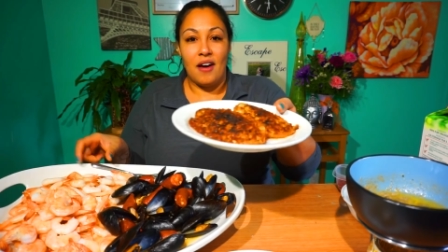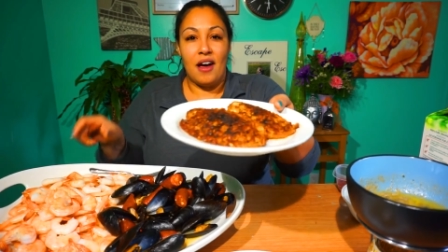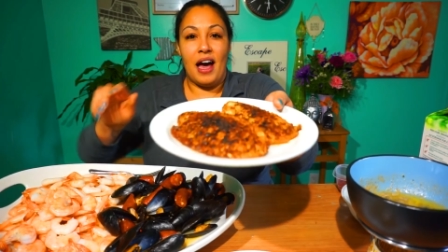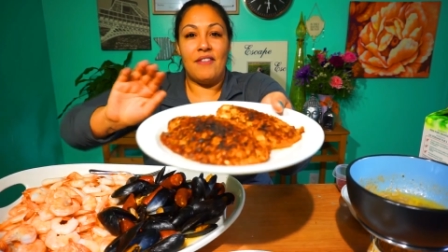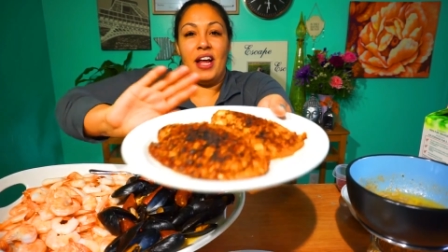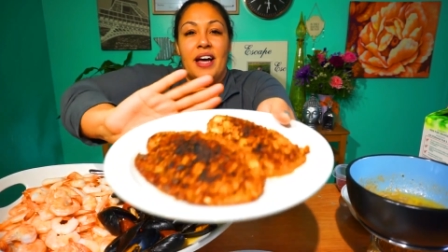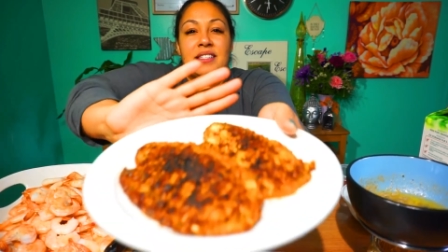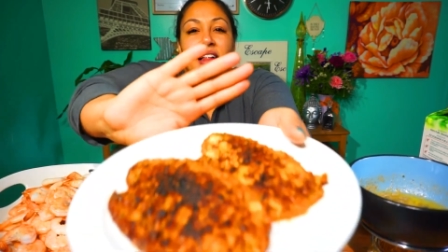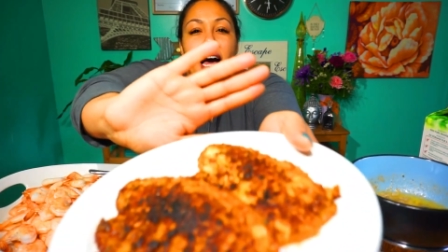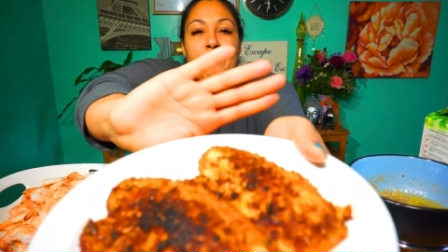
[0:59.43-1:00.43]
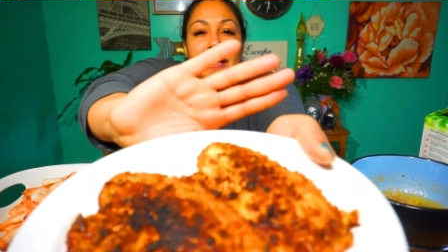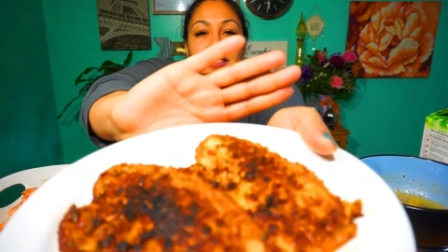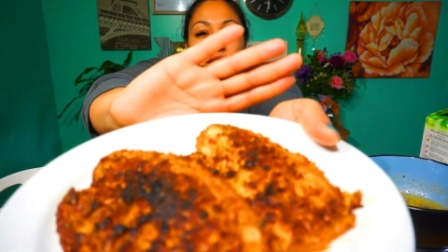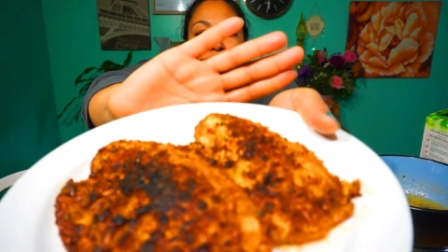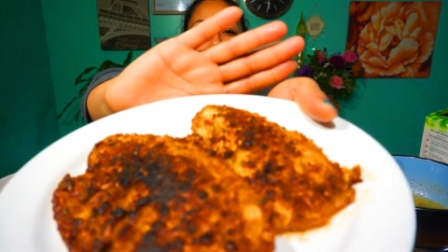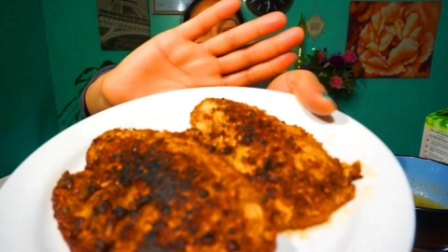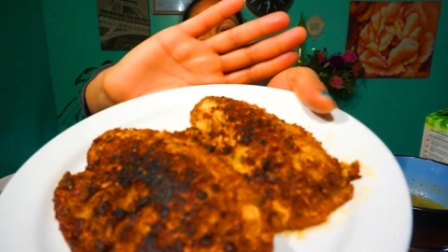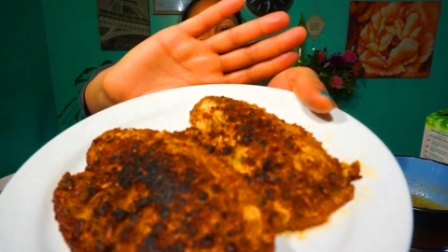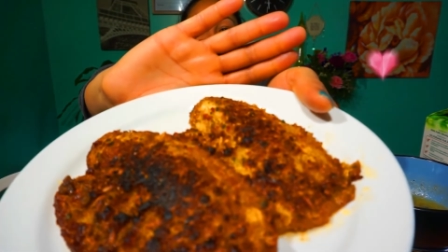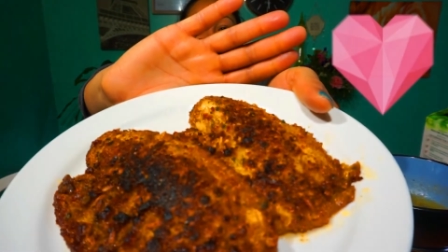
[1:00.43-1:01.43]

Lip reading: I haven't had tilapia in so long.